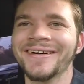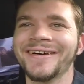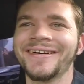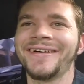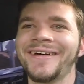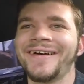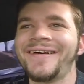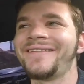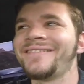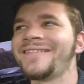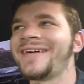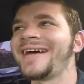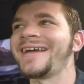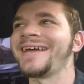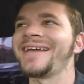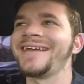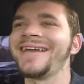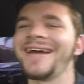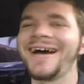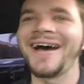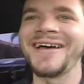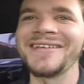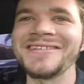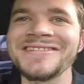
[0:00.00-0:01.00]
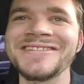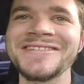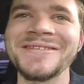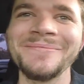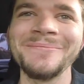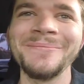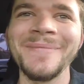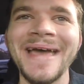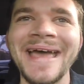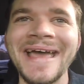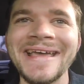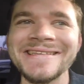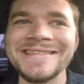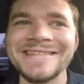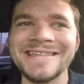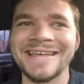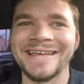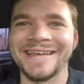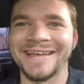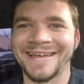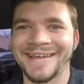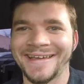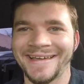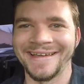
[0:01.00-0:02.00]
Oh my God, this is
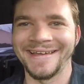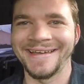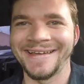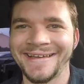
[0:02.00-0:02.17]
amazing.